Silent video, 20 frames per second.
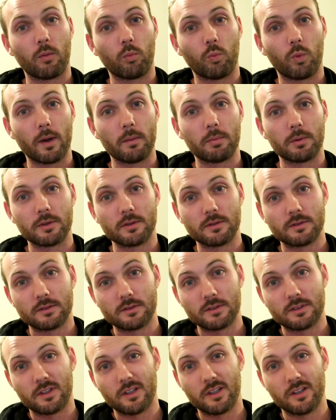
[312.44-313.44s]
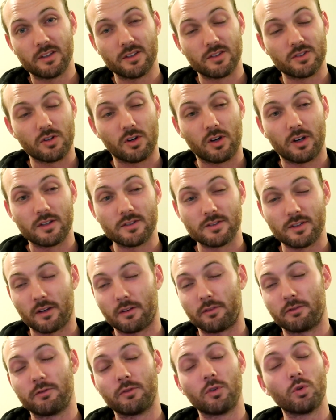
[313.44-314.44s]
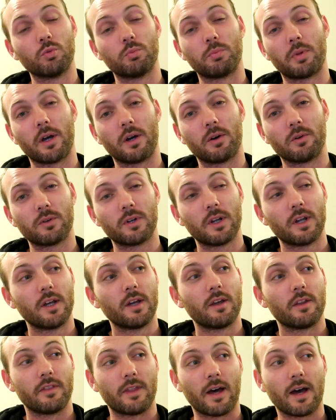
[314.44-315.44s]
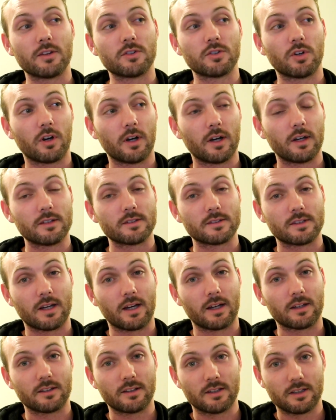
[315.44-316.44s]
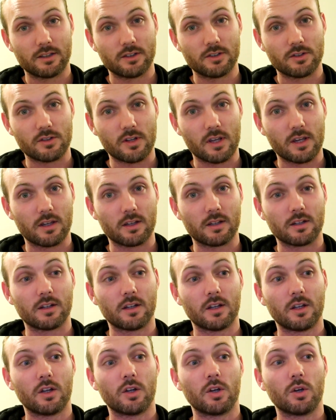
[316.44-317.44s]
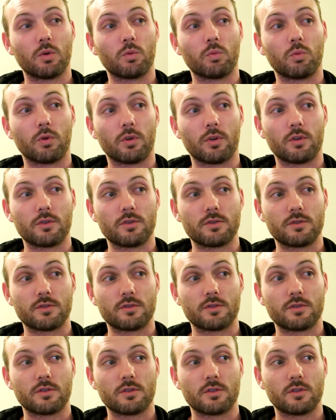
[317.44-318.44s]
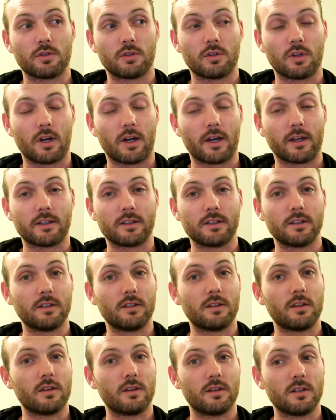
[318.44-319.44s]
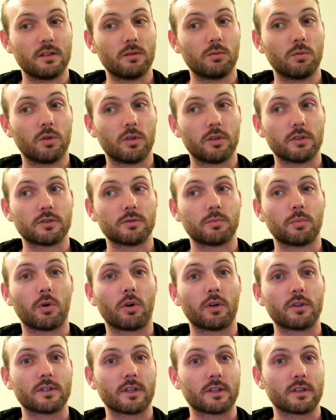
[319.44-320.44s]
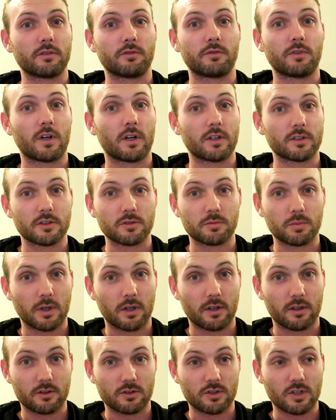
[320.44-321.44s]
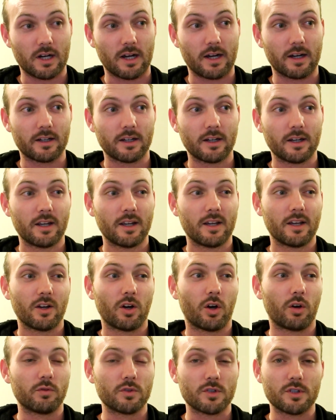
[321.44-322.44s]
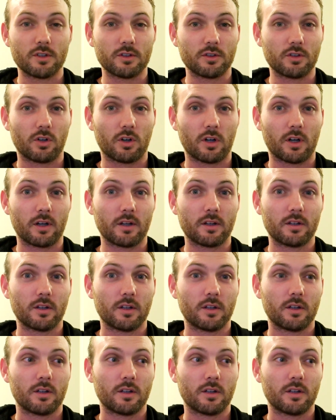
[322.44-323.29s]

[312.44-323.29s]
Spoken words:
weapon hit the tires, like full pelt. That tire stack that he just hit was like in the worst spot. It's like the fastest part of the track. Obviously the guy